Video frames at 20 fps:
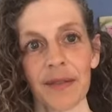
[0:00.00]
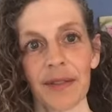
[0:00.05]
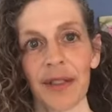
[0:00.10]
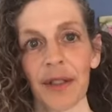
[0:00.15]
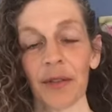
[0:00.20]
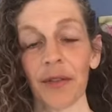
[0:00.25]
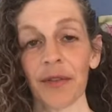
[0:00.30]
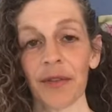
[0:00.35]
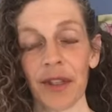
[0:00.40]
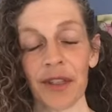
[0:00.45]

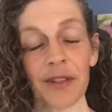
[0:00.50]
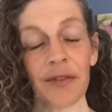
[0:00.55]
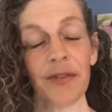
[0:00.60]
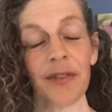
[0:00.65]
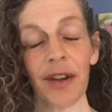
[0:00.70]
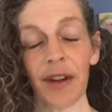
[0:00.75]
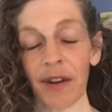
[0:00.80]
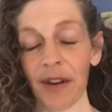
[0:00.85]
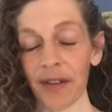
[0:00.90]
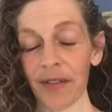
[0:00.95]
You know, it's
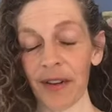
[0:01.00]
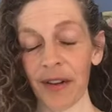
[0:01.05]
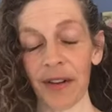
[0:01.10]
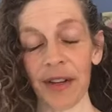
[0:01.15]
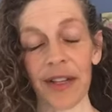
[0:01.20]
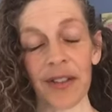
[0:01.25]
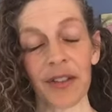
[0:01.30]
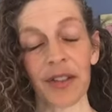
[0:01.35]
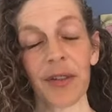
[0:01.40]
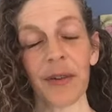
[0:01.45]
very,
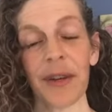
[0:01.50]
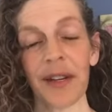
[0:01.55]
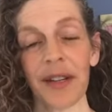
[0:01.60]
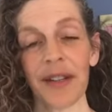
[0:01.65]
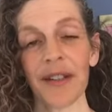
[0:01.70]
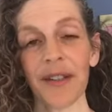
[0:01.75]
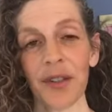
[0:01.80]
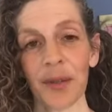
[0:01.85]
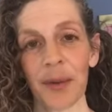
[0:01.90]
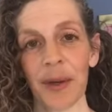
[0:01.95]
very
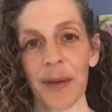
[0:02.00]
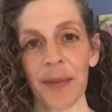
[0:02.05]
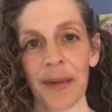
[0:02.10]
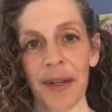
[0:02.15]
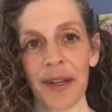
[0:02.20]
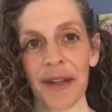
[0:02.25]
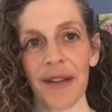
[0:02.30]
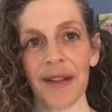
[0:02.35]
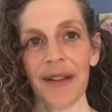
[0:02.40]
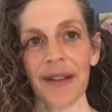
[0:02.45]
integrated to our
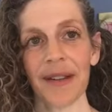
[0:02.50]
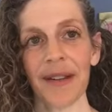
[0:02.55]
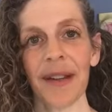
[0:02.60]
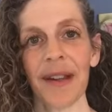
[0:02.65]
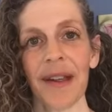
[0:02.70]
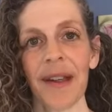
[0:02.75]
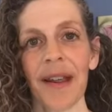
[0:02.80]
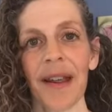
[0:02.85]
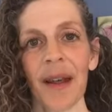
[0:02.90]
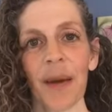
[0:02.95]
being.
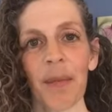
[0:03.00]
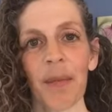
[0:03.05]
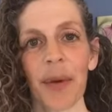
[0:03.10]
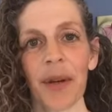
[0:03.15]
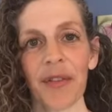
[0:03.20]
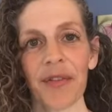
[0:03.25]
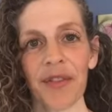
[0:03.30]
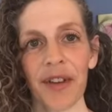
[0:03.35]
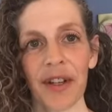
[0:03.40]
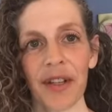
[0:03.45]

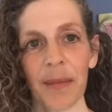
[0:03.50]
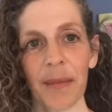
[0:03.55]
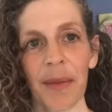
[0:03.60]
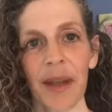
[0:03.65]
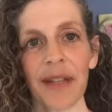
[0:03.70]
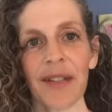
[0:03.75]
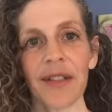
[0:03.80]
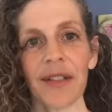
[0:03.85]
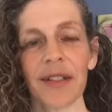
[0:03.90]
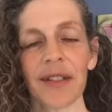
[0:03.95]
But
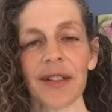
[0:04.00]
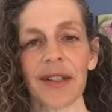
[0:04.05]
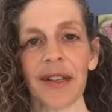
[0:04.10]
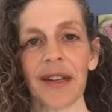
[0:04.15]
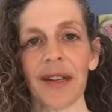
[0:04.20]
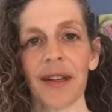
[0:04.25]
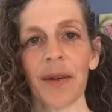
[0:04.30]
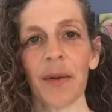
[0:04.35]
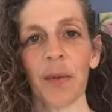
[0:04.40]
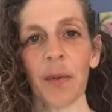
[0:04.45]

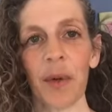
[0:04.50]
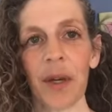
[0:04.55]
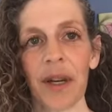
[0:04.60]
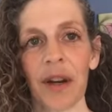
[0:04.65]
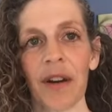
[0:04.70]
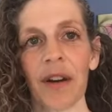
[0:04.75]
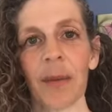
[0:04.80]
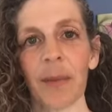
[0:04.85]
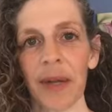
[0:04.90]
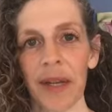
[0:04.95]
fundamentally,
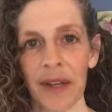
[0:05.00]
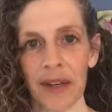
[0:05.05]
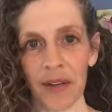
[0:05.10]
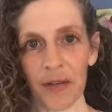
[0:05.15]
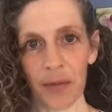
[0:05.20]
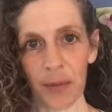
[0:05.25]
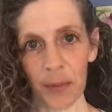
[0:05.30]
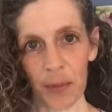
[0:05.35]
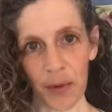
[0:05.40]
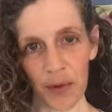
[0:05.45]
we are a
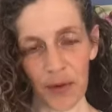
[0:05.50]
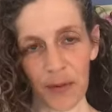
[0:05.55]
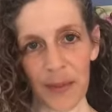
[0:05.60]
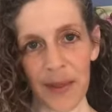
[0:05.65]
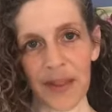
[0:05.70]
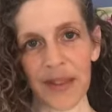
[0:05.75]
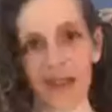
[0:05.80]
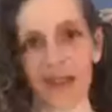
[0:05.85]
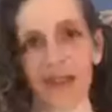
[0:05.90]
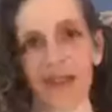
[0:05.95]
being of
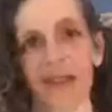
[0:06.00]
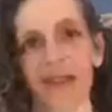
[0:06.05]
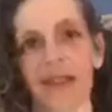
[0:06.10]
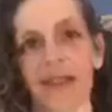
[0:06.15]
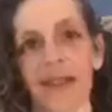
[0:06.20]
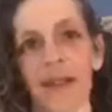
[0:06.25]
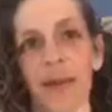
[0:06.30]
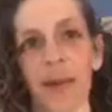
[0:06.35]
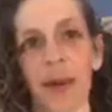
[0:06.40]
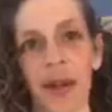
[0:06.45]
movement.
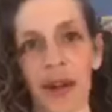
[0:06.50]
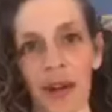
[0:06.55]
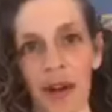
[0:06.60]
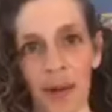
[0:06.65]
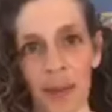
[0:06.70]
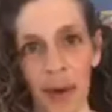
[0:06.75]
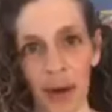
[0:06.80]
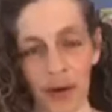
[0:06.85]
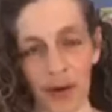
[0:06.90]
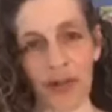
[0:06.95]
We
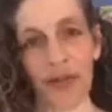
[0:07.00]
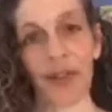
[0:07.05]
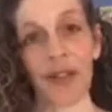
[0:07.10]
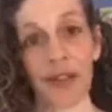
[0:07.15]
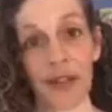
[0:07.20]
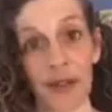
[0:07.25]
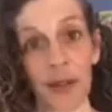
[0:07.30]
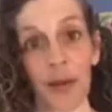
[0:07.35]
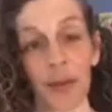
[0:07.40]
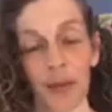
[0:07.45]
are about
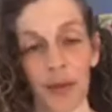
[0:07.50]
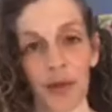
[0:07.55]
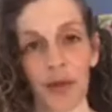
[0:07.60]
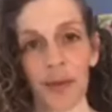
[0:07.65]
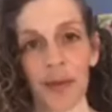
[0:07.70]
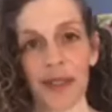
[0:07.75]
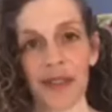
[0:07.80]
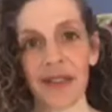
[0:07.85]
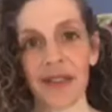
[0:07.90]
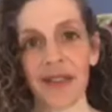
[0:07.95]
physical
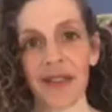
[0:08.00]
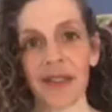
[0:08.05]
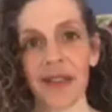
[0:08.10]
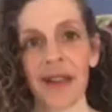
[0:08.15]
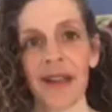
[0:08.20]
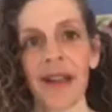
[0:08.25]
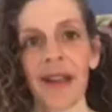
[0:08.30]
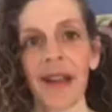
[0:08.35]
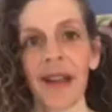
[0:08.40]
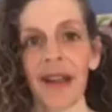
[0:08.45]
movement.
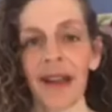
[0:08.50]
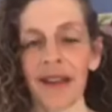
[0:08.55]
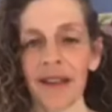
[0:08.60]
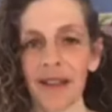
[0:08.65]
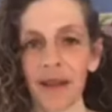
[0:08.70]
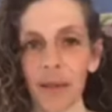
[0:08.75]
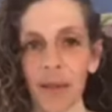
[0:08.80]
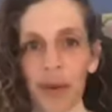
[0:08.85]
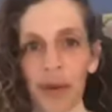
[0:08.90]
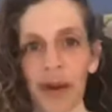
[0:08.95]

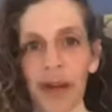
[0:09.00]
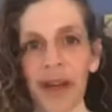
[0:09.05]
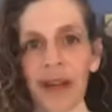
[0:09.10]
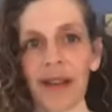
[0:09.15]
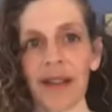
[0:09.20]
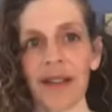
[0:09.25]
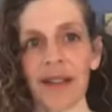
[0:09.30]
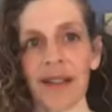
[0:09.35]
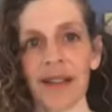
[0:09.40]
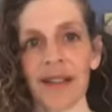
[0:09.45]
And the
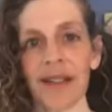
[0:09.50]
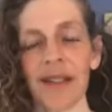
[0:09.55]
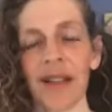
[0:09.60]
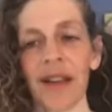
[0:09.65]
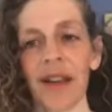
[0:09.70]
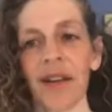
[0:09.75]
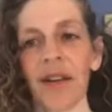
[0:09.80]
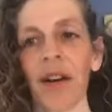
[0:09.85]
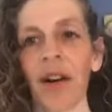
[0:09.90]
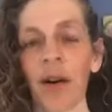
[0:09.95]
brain is
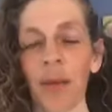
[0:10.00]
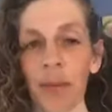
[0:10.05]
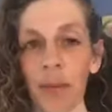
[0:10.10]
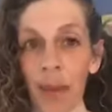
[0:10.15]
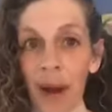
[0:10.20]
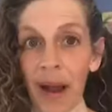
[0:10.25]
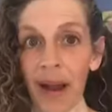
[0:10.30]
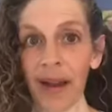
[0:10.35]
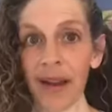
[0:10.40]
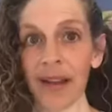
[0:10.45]
there, our
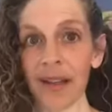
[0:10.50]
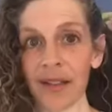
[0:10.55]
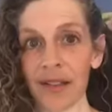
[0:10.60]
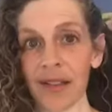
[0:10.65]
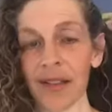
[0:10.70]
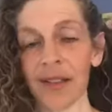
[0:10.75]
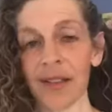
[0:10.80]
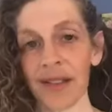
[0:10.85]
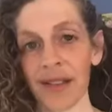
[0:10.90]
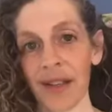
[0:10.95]

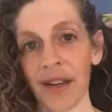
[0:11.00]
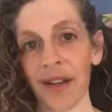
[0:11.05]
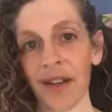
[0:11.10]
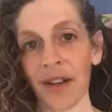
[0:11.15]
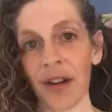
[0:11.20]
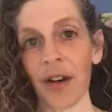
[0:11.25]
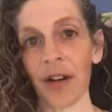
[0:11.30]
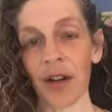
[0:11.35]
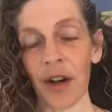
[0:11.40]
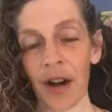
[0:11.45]
mind is
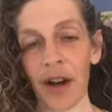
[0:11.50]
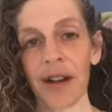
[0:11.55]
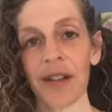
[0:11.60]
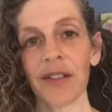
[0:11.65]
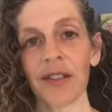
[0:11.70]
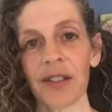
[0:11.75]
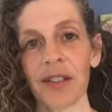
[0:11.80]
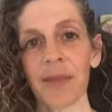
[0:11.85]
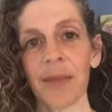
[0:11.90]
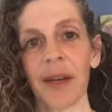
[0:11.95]
there, our
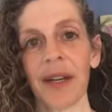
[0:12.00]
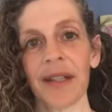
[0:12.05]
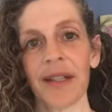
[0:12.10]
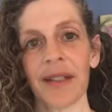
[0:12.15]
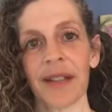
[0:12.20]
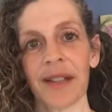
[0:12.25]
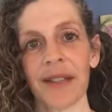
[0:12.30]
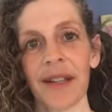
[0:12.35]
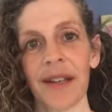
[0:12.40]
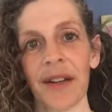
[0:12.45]
conscious
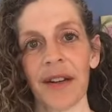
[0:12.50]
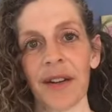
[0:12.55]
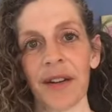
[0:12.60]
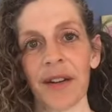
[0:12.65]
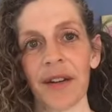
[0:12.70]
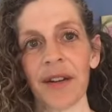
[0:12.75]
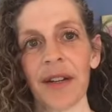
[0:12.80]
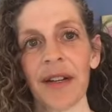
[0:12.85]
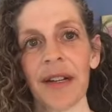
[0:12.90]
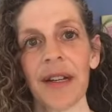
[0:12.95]
mind is
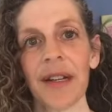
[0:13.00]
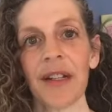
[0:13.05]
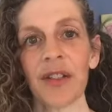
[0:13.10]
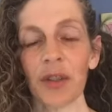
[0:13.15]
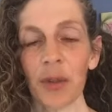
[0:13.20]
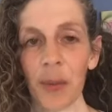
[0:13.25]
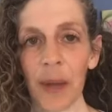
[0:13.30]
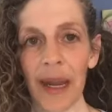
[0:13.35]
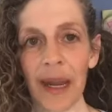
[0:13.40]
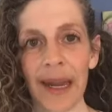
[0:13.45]
there
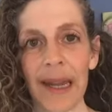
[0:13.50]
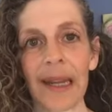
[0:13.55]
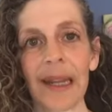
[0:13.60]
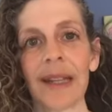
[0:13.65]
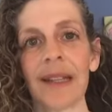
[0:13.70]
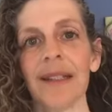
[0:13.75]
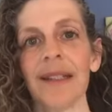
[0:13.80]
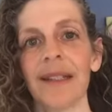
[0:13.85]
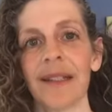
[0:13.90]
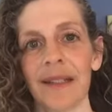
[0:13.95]
to
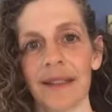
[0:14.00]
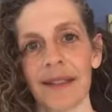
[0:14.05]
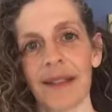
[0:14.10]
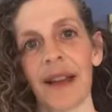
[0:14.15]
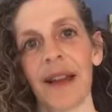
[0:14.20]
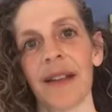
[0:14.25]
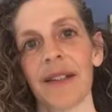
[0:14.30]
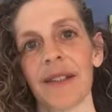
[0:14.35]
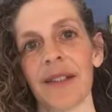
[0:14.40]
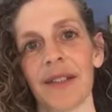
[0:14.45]
aid in
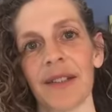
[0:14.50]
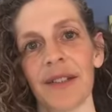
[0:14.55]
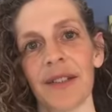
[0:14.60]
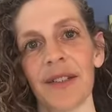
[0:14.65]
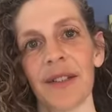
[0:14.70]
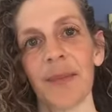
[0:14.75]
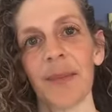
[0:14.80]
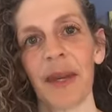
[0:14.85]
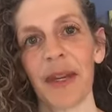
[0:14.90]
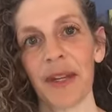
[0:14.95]
that,
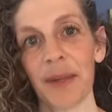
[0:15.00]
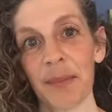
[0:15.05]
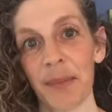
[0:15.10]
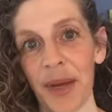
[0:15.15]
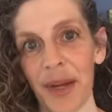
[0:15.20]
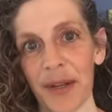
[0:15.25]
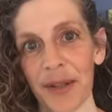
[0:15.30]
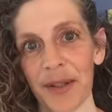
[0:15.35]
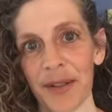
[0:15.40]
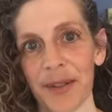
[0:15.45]
to make it
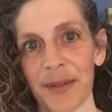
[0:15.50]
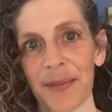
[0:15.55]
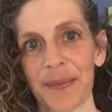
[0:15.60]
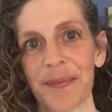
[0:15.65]
better,